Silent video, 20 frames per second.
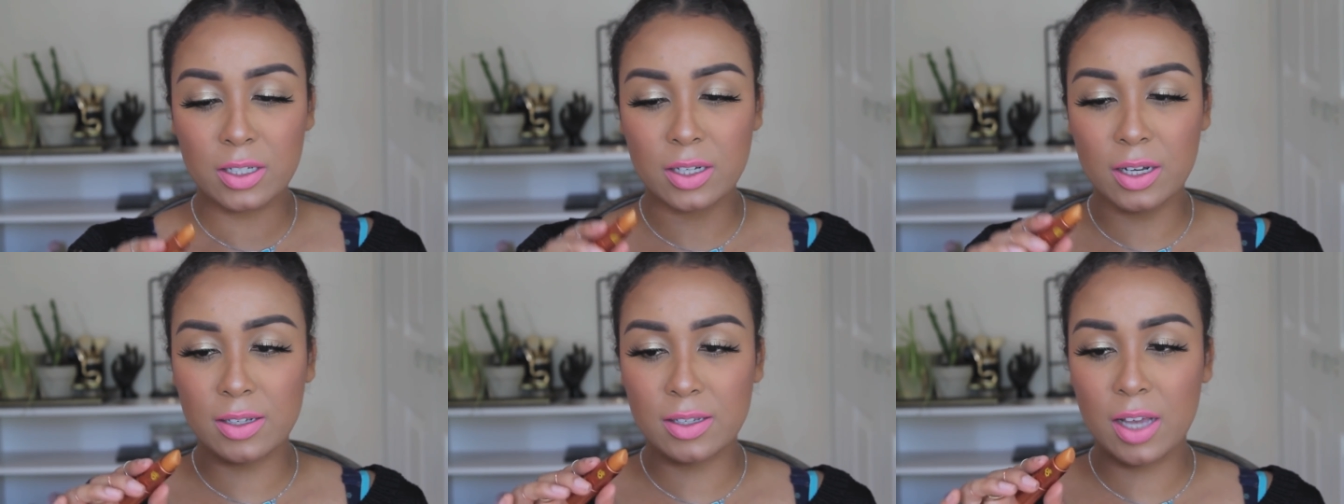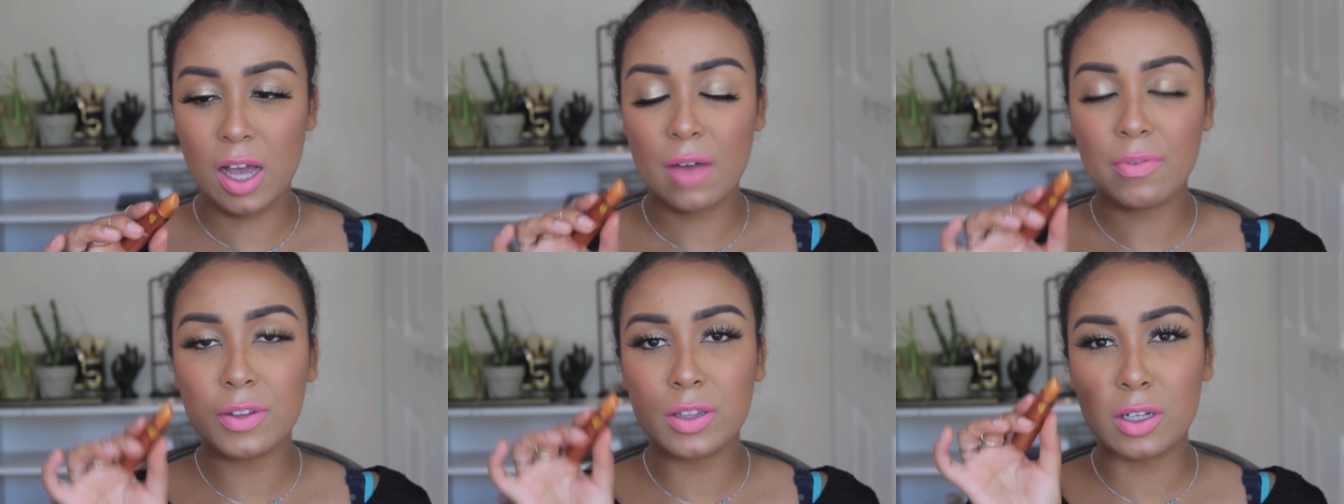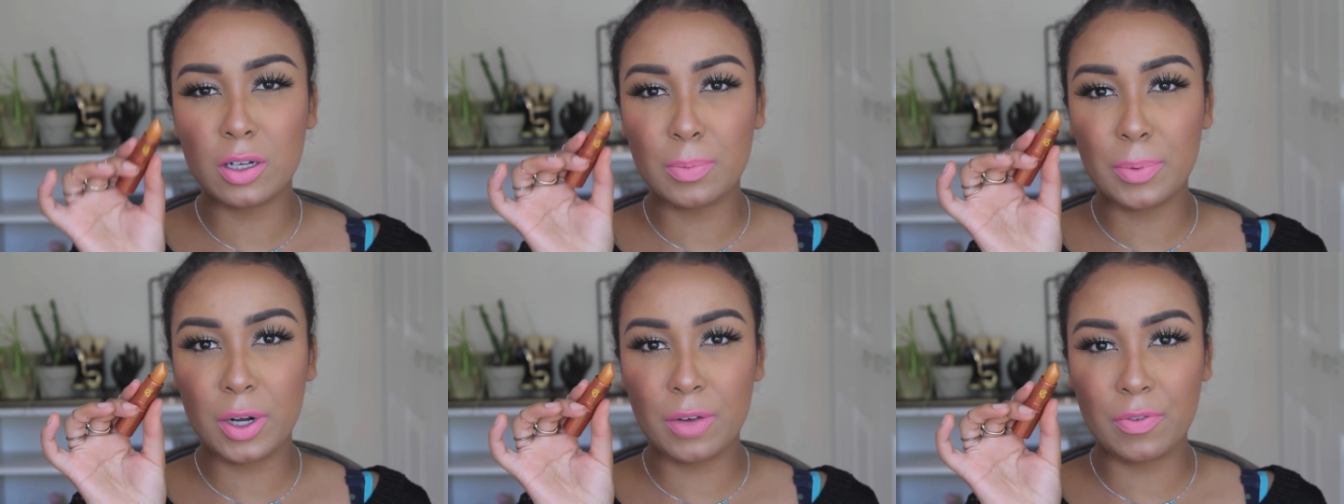it does have a
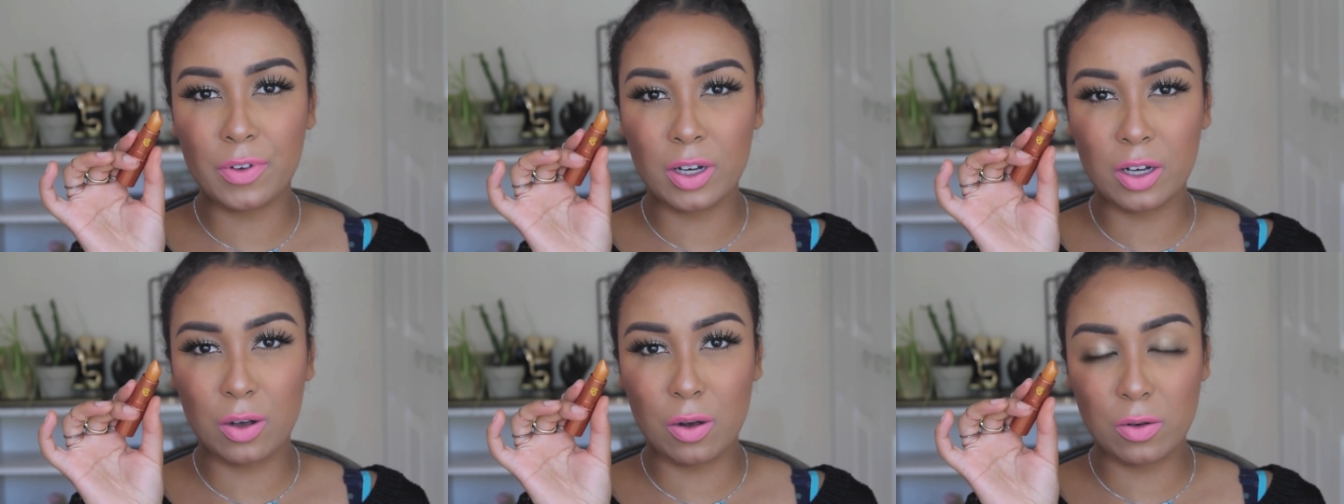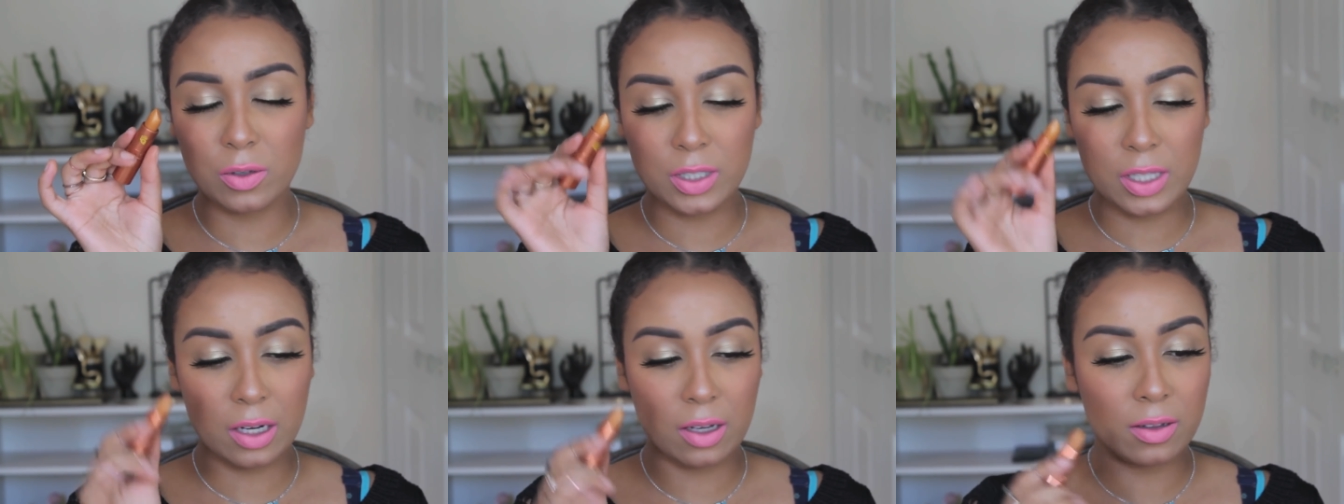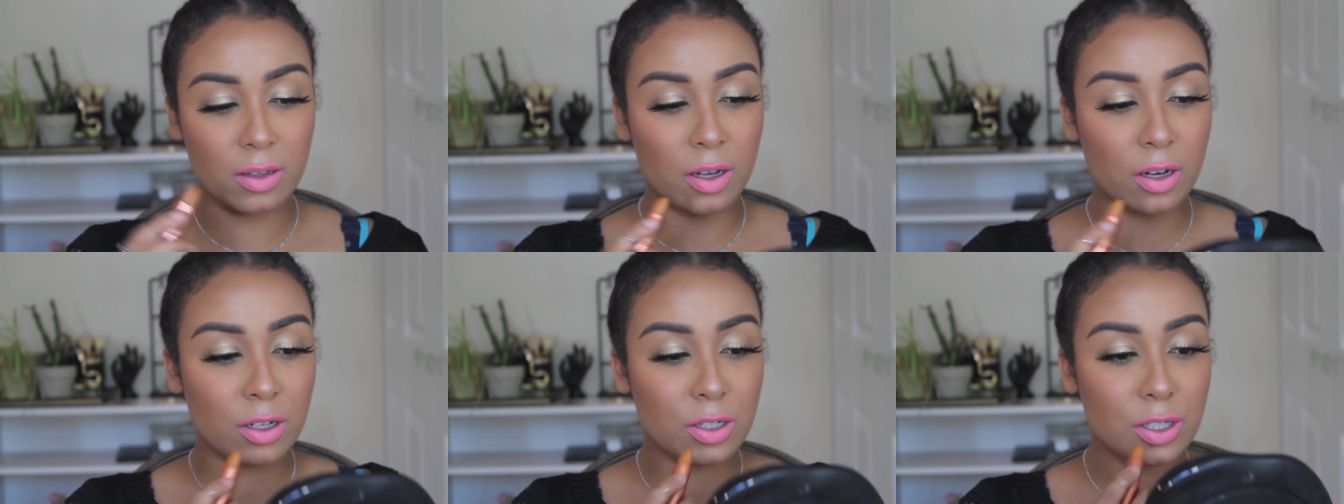little bit of a golden
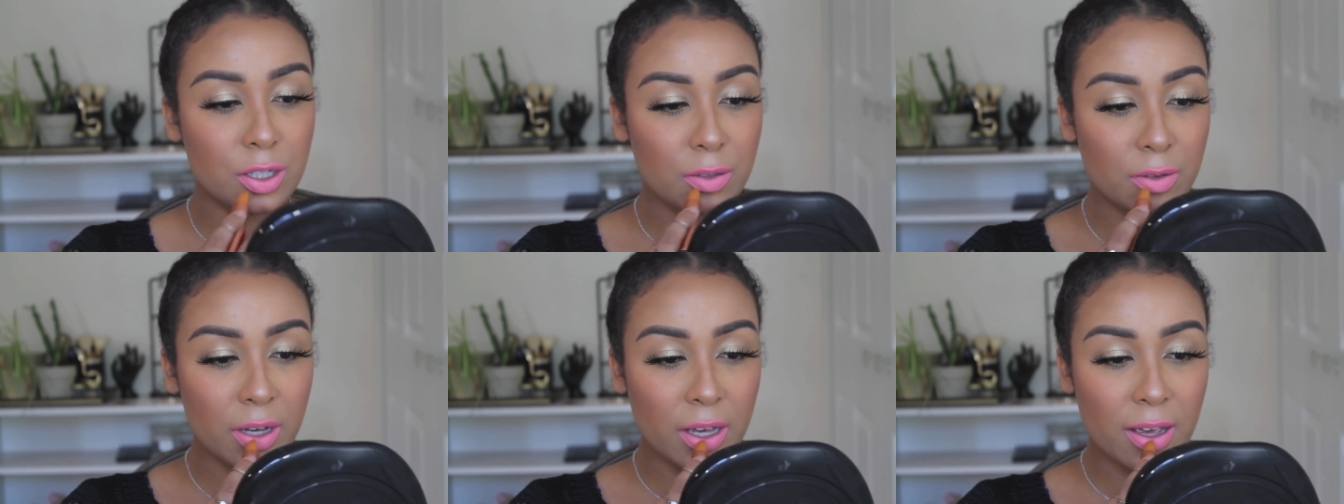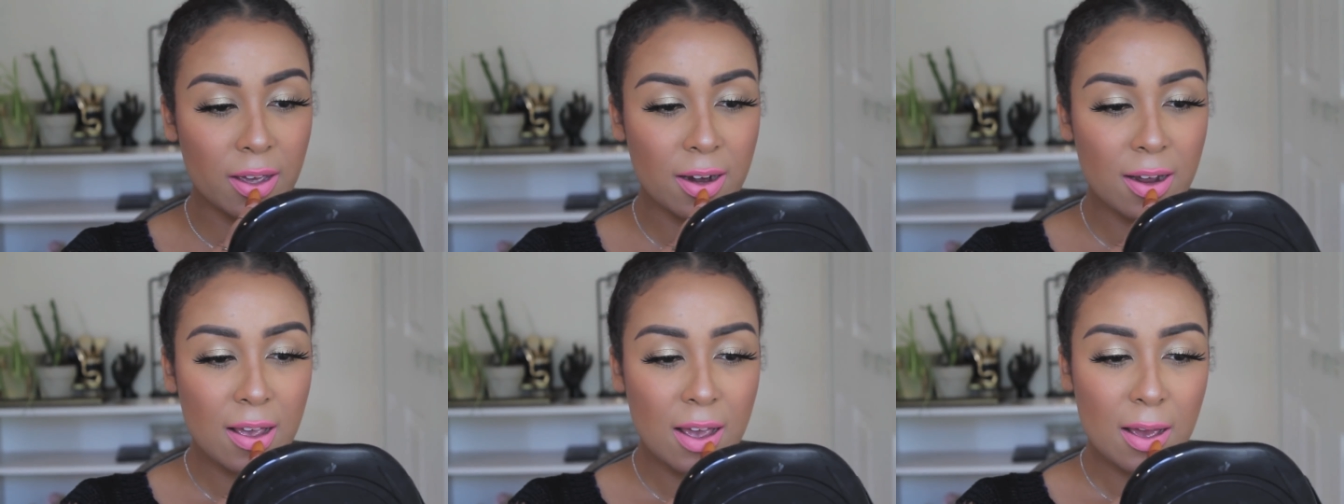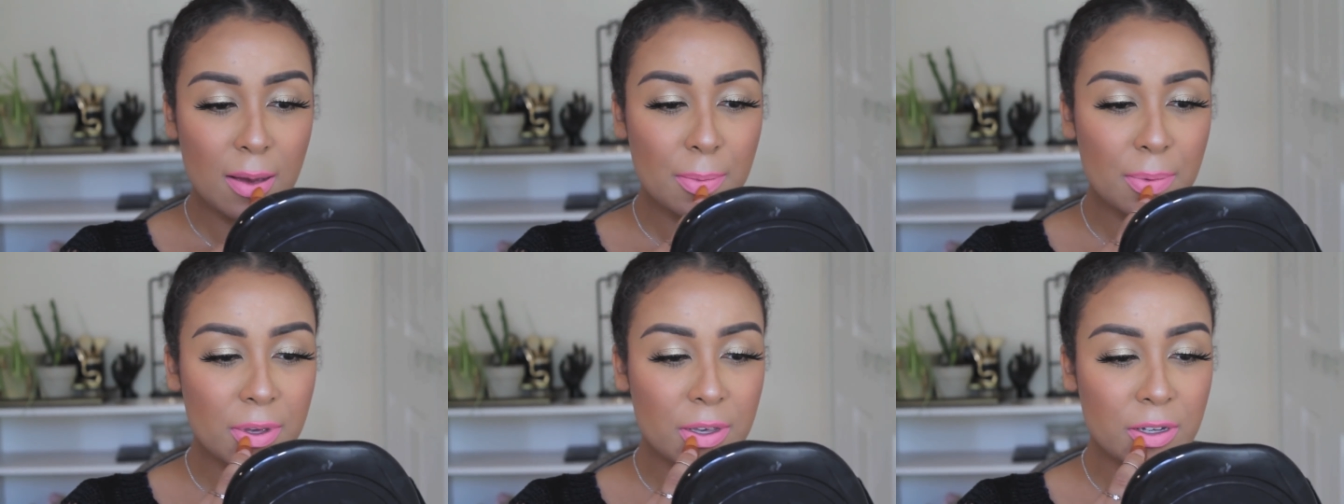glitter to it
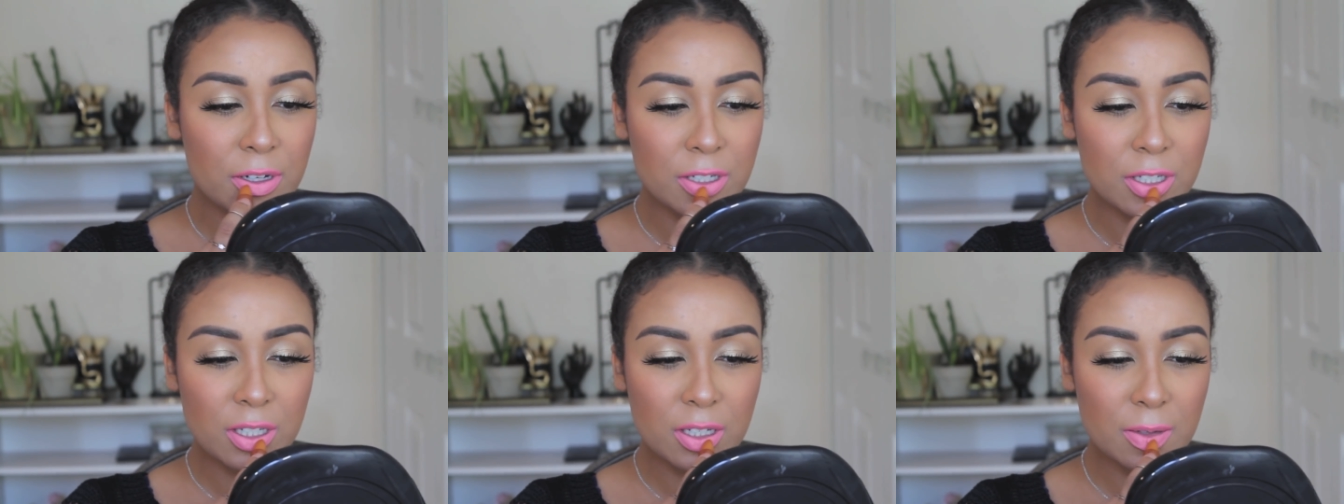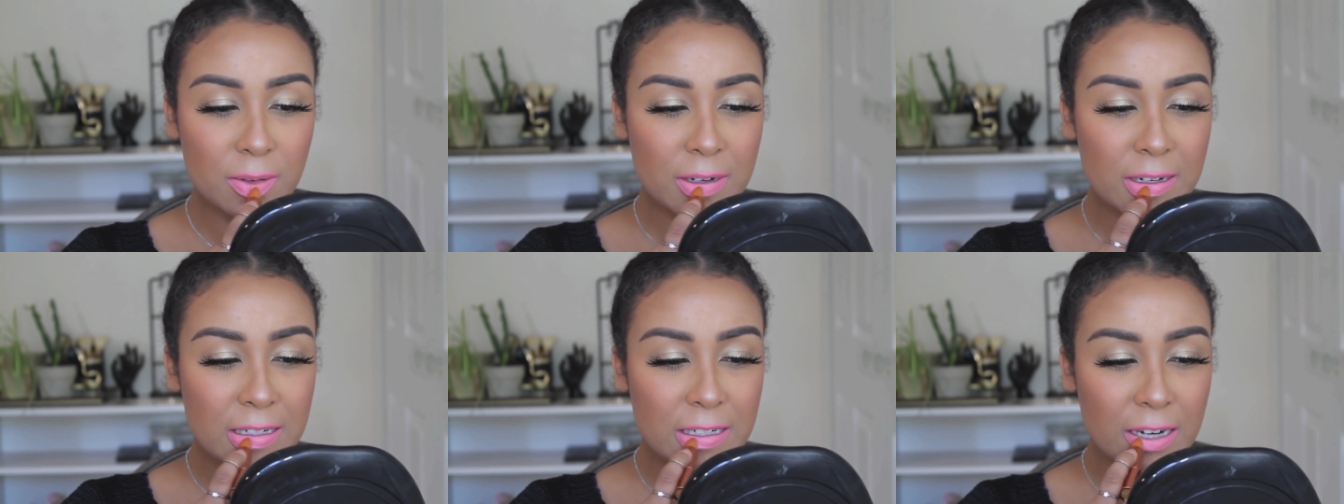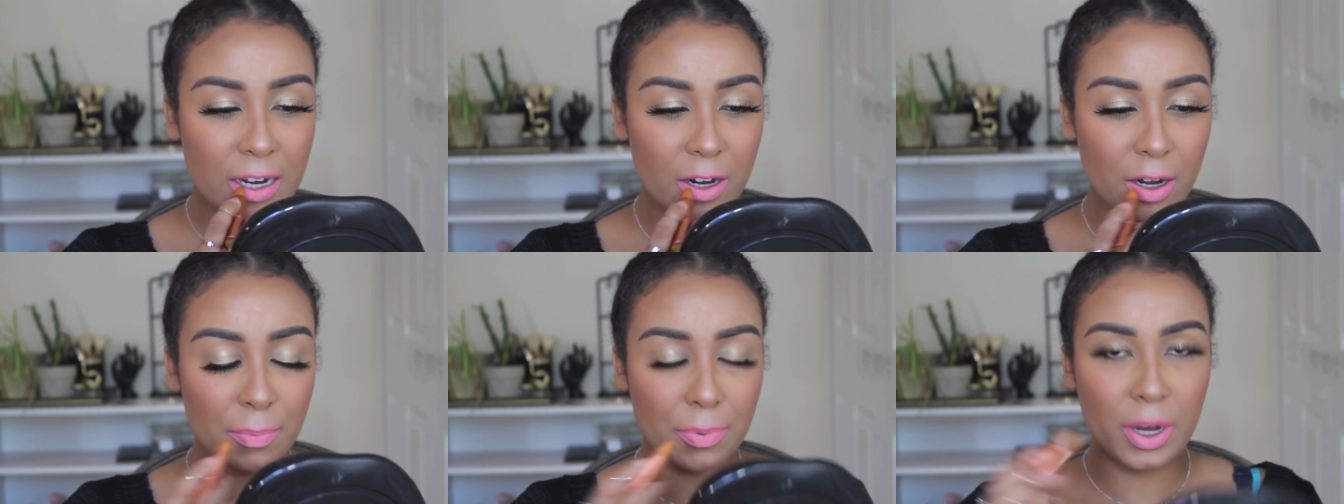but usually when I
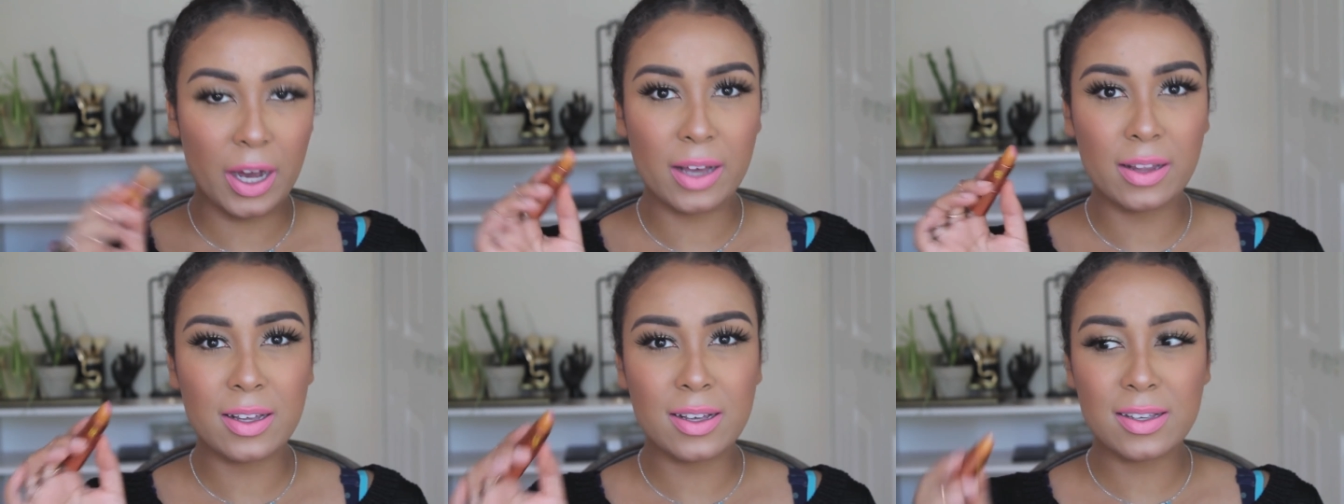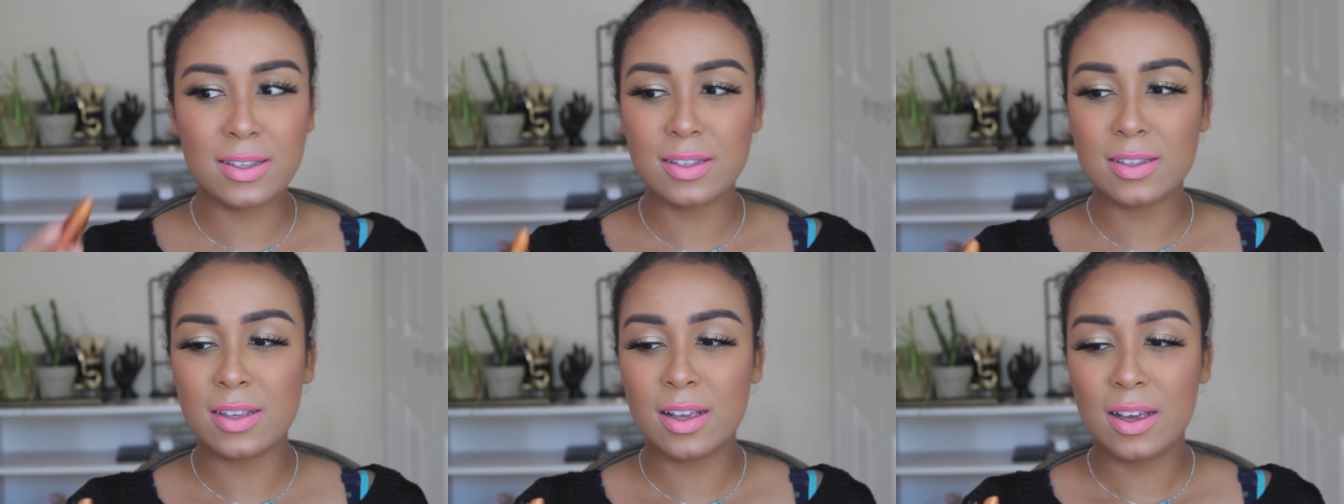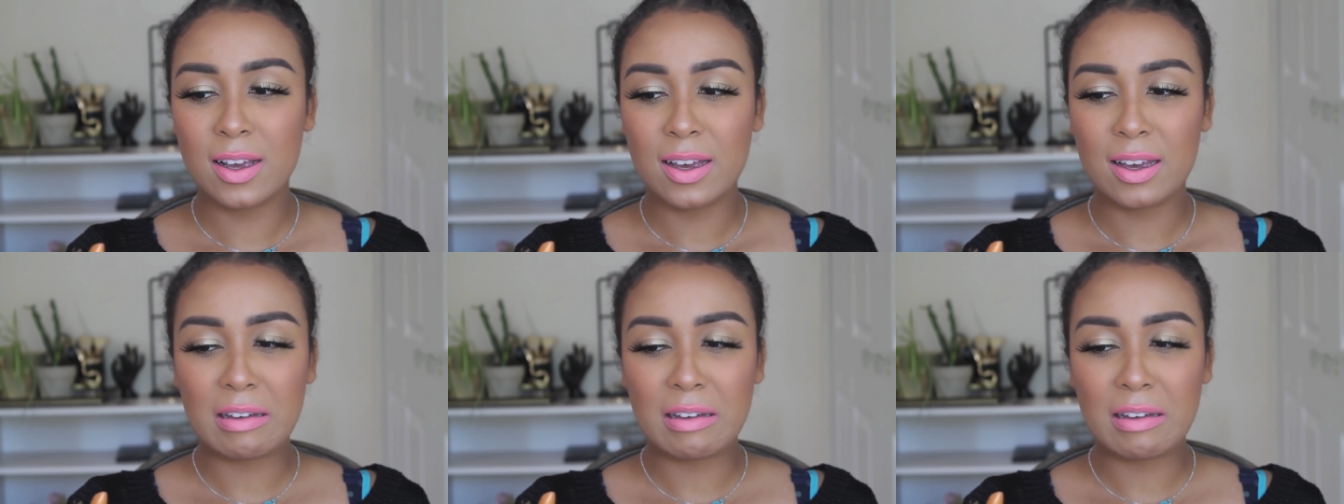try to apply this